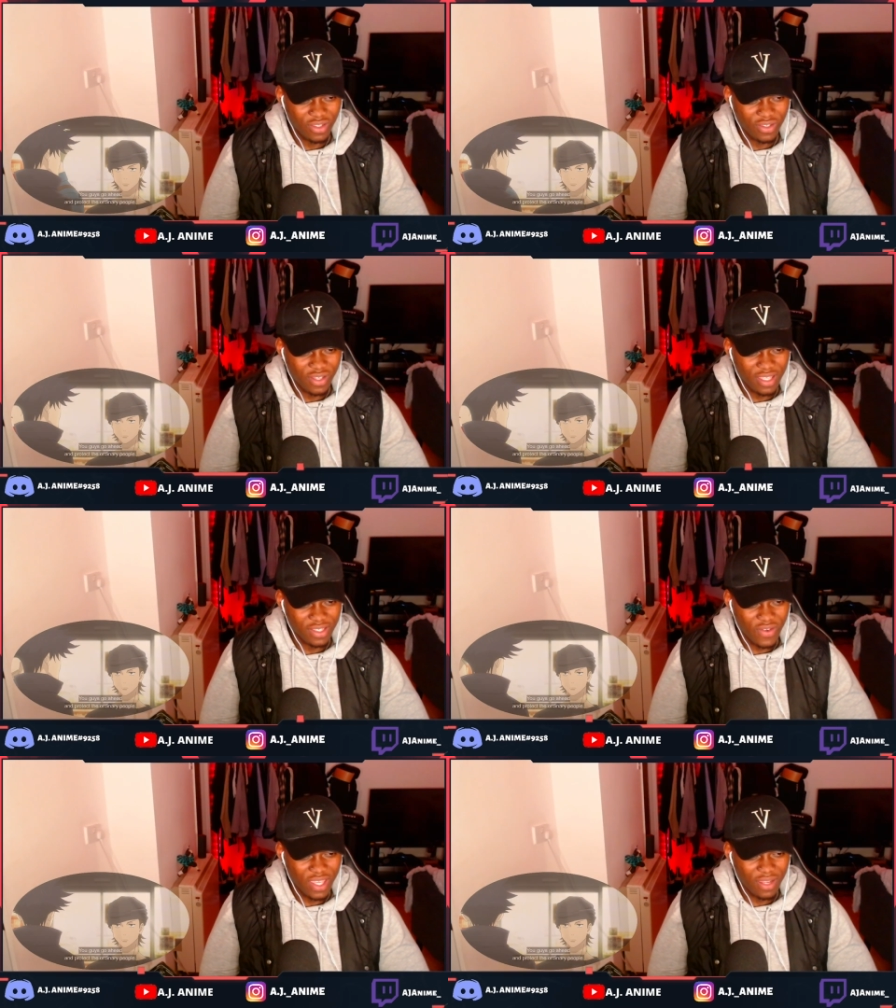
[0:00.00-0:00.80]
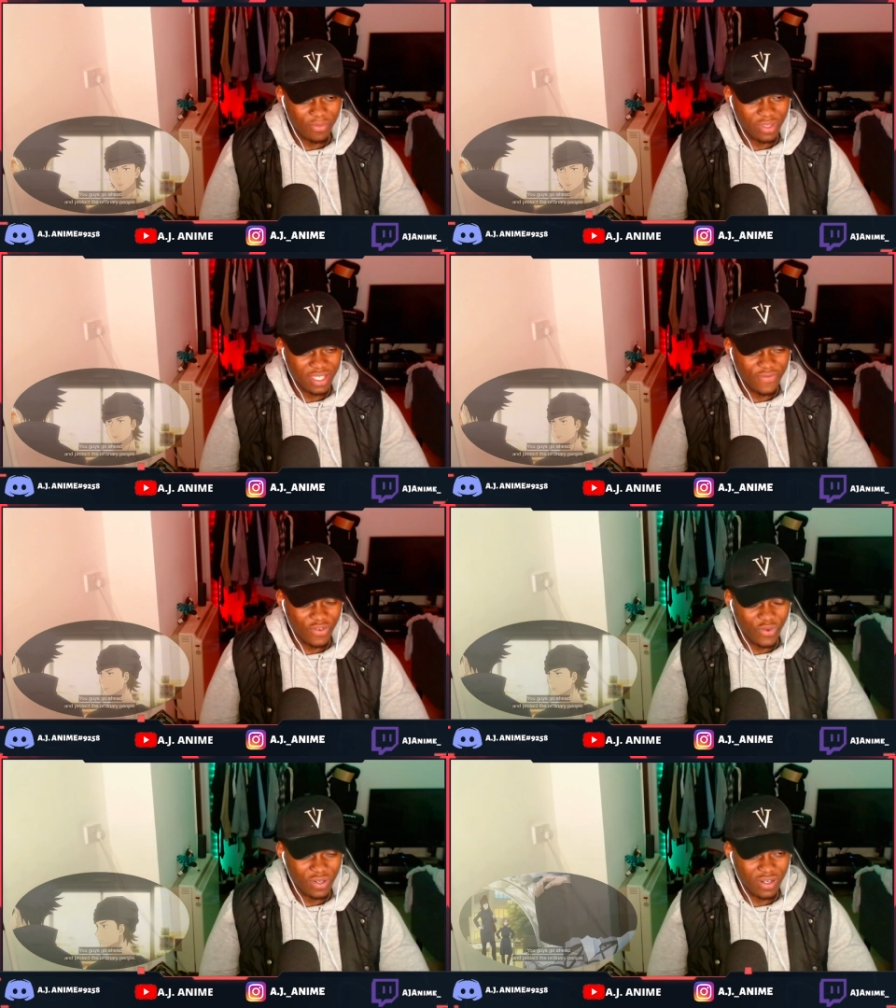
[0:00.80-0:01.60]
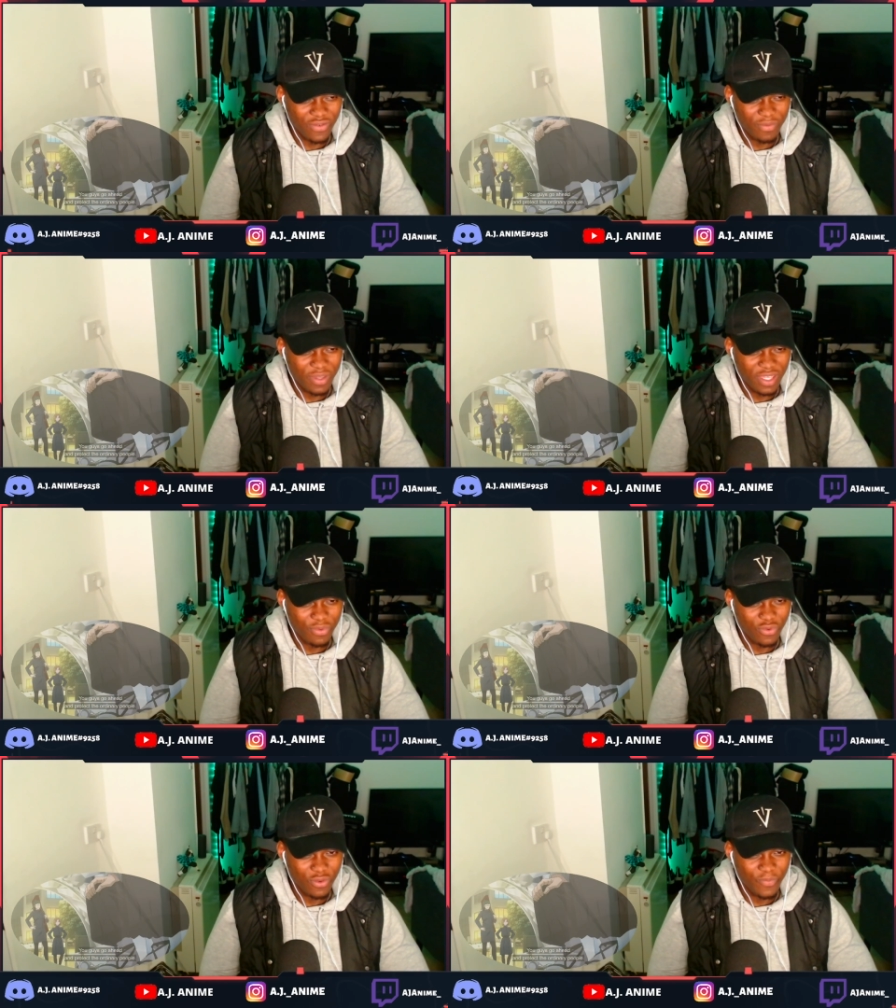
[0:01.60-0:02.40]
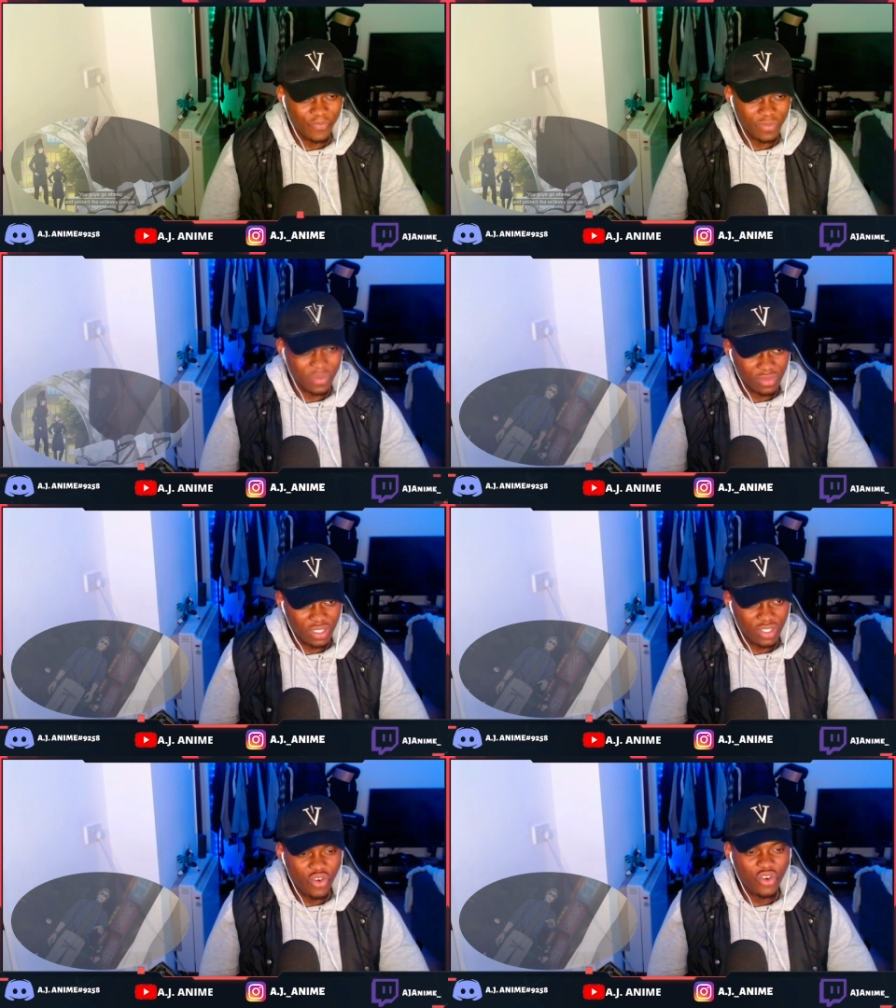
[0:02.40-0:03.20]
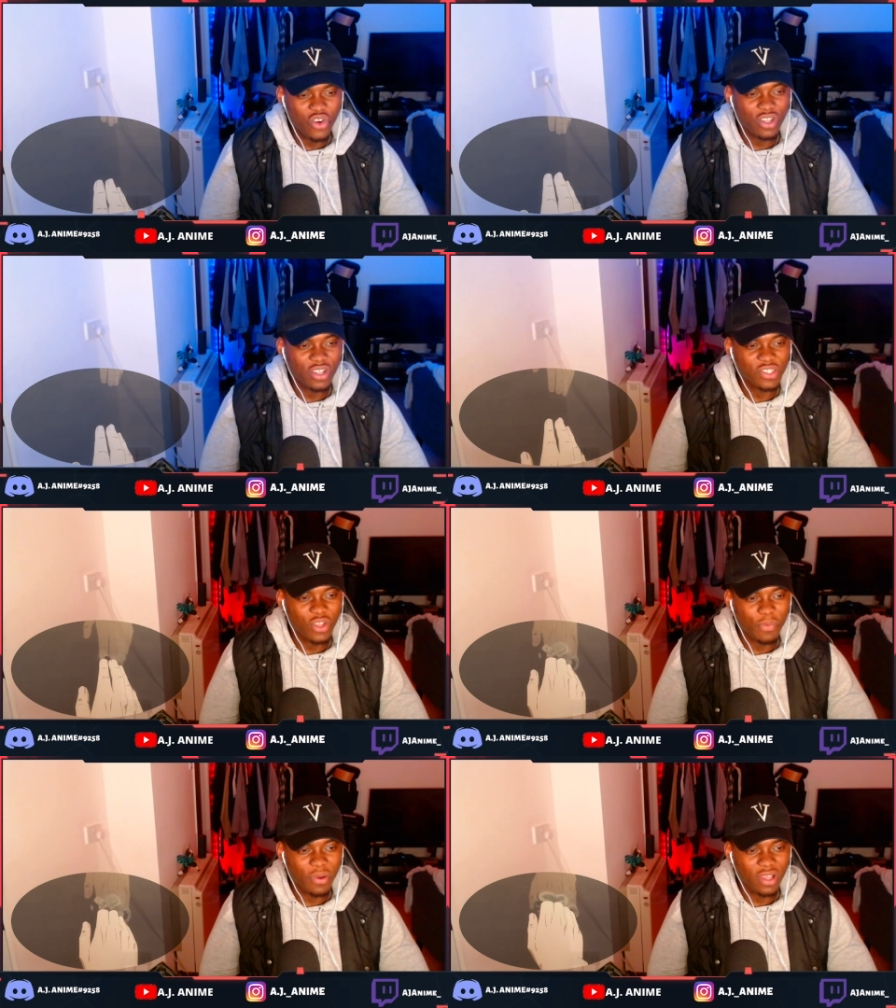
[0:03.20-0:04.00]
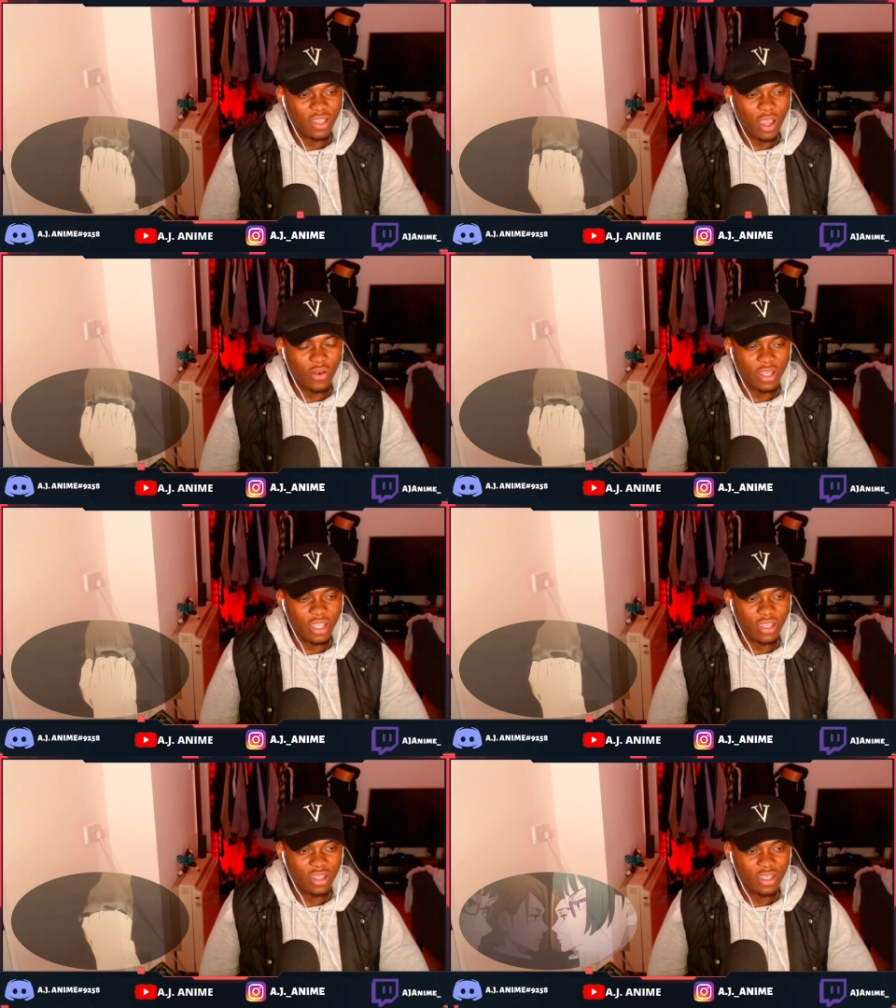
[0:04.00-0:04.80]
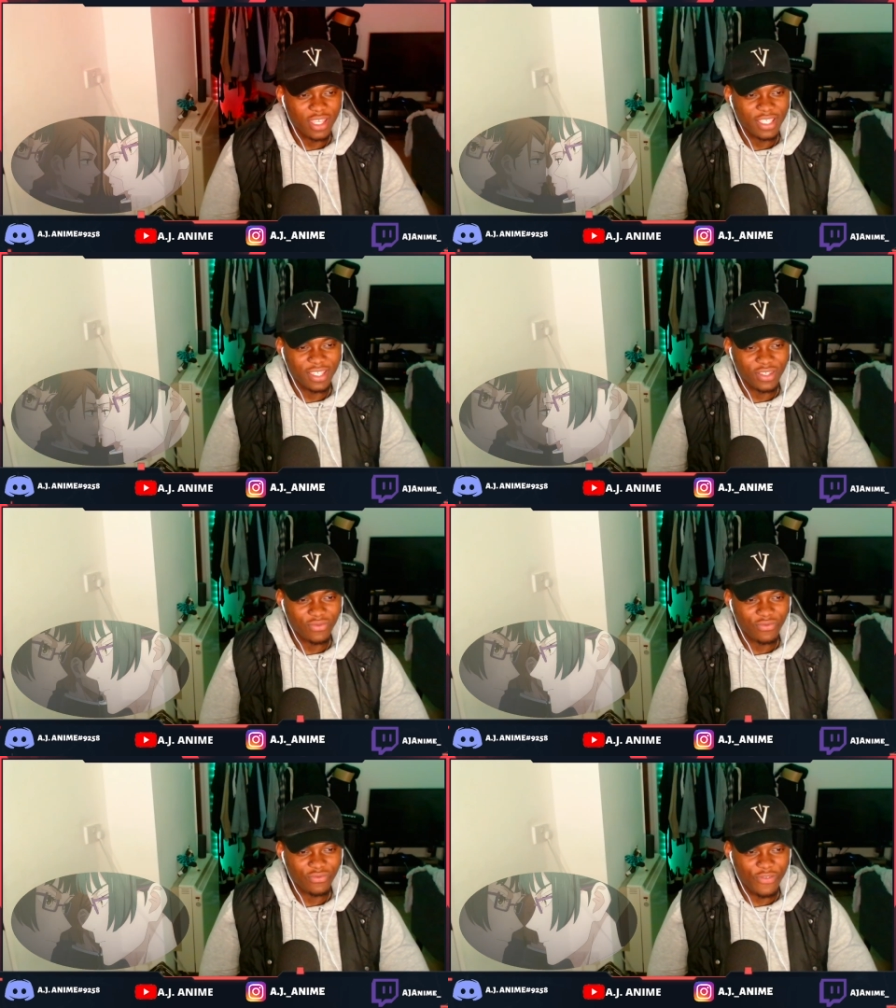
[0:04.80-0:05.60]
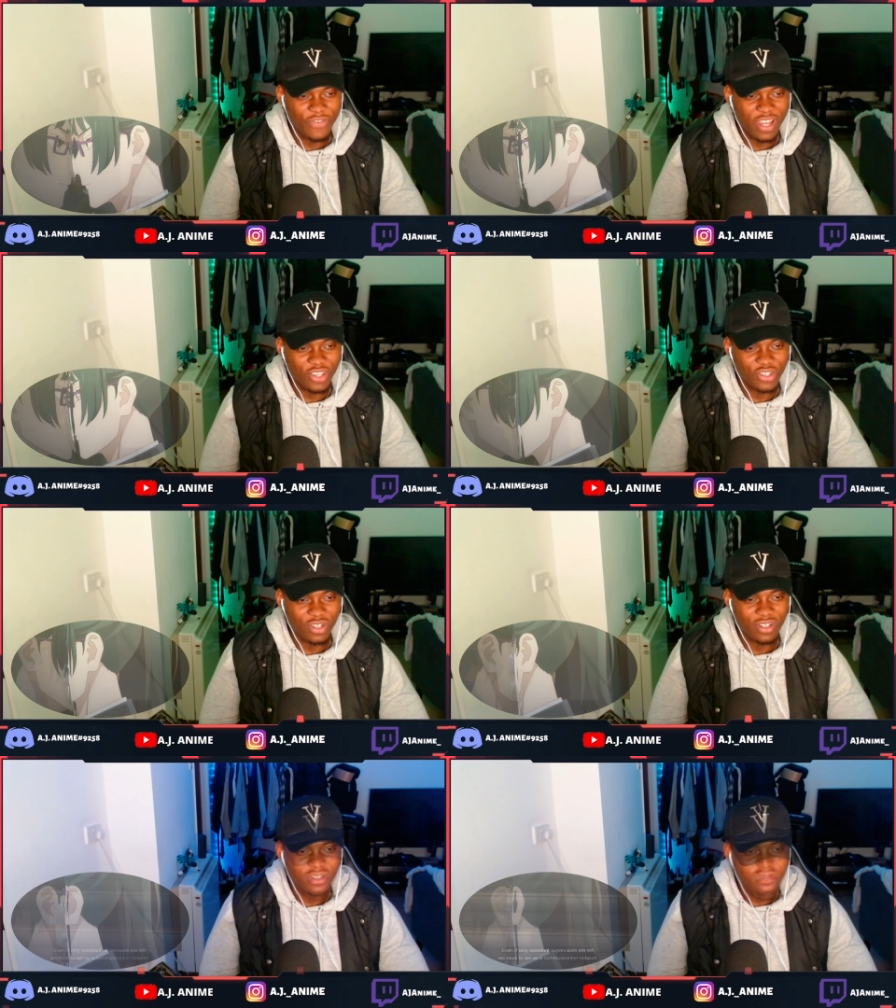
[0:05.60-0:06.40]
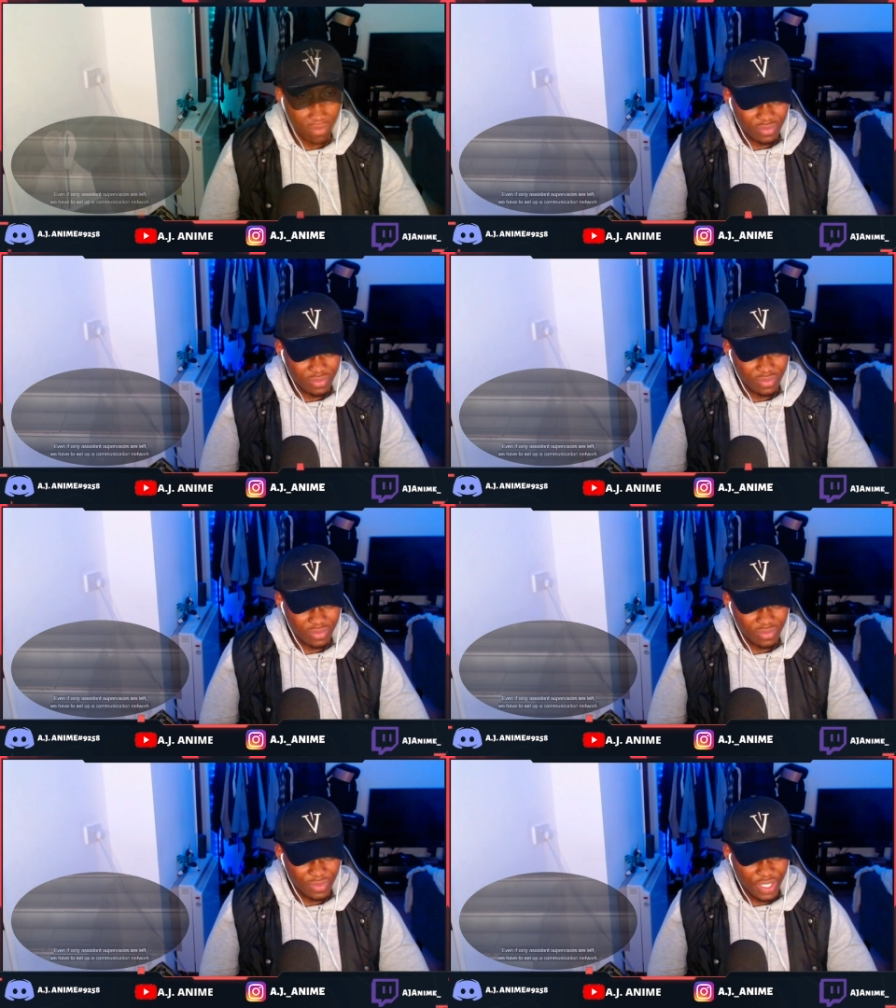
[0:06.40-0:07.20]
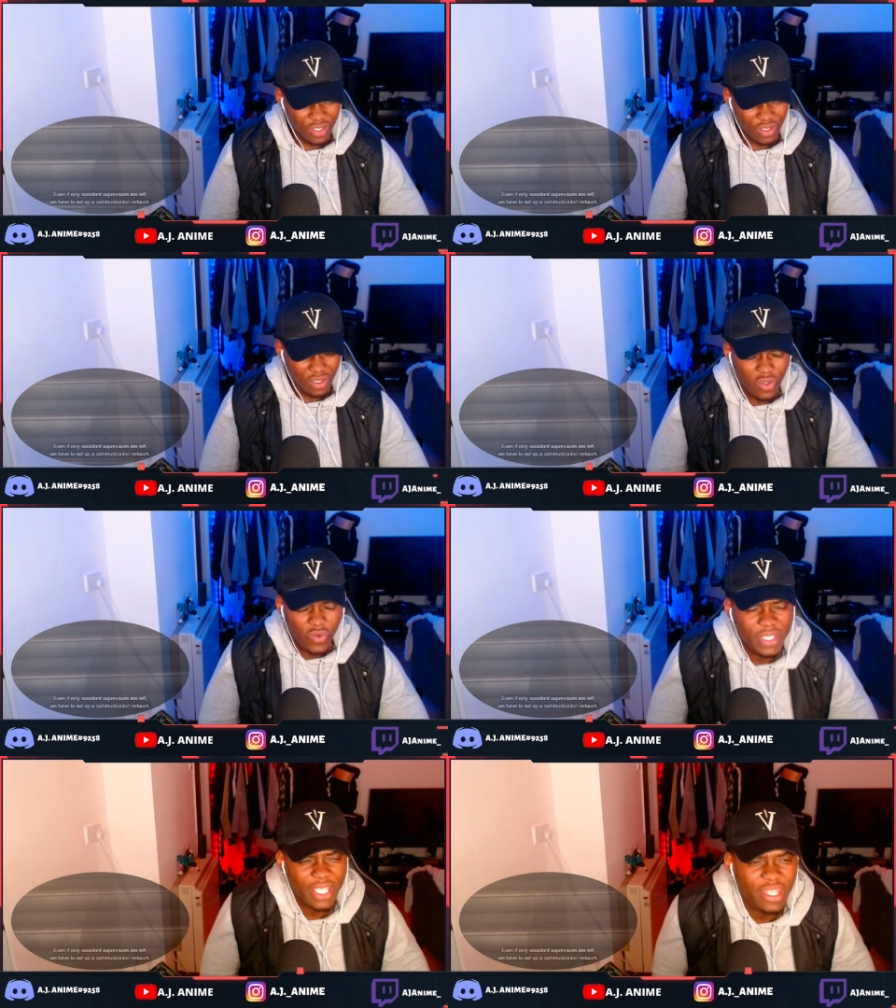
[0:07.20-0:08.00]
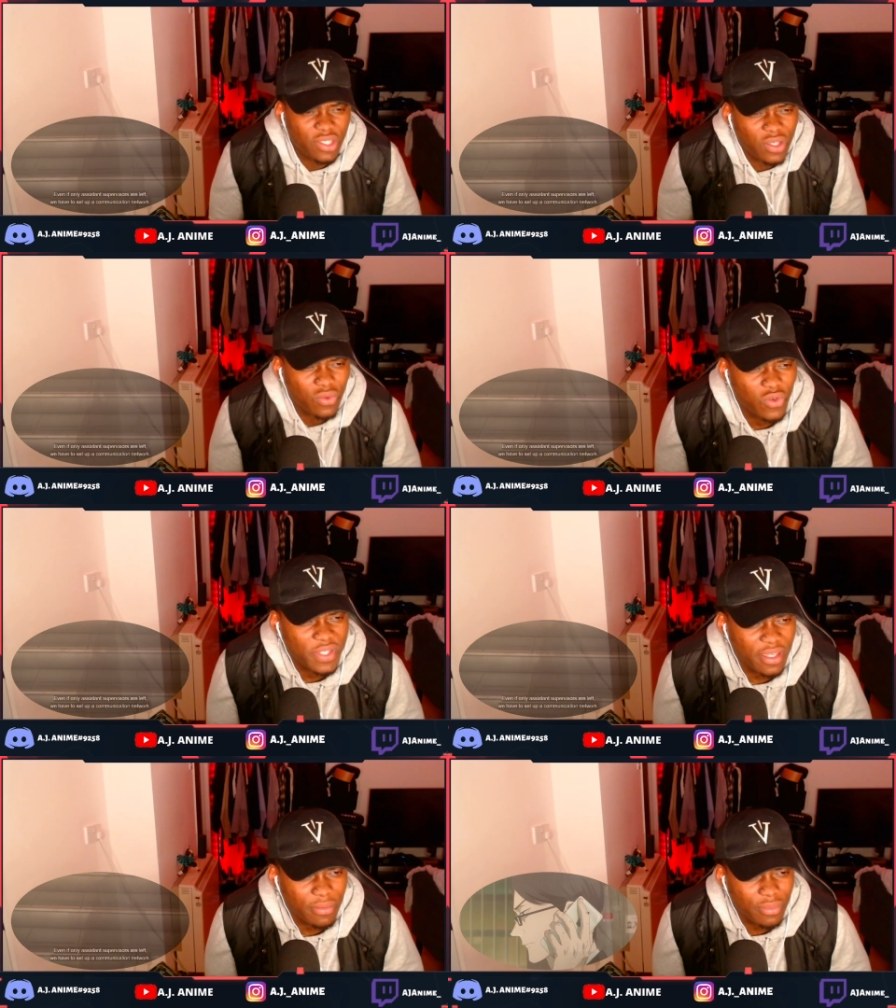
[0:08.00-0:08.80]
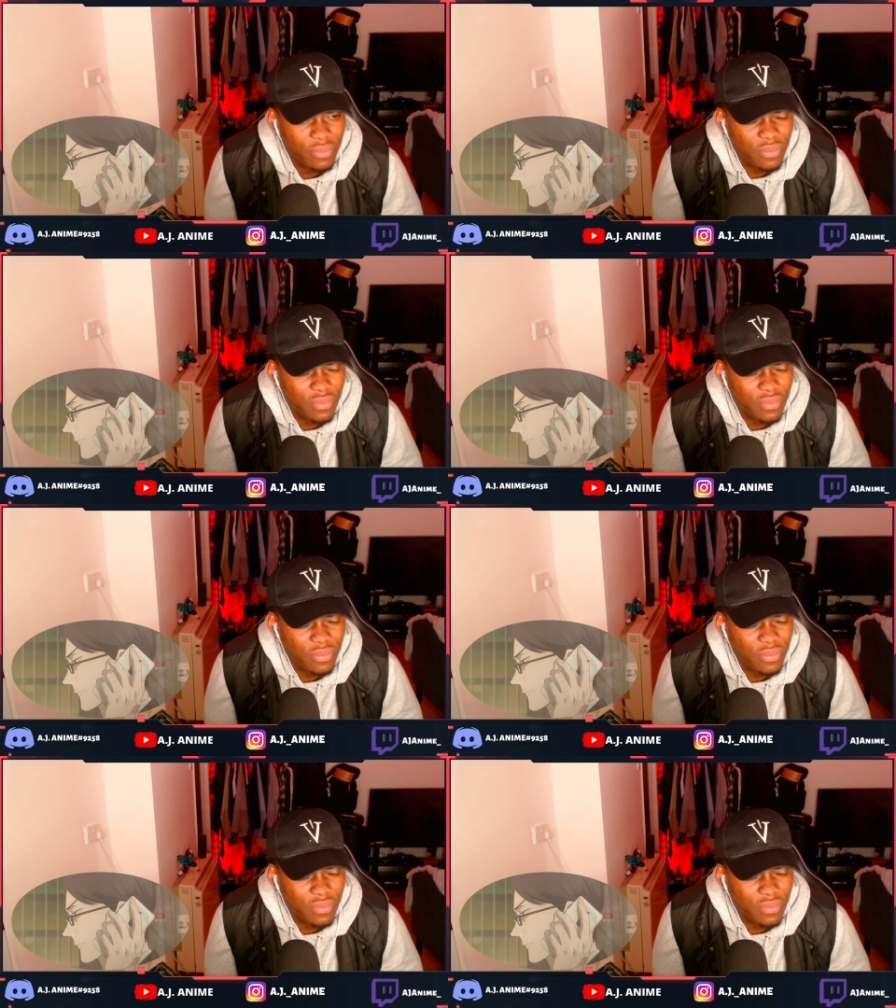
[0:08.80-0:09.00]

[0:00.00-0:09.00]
You guys go ahead and protect the ordinary people. You're not gonna stop her. Oh, okay. It's a reflection. Who is heading towards him?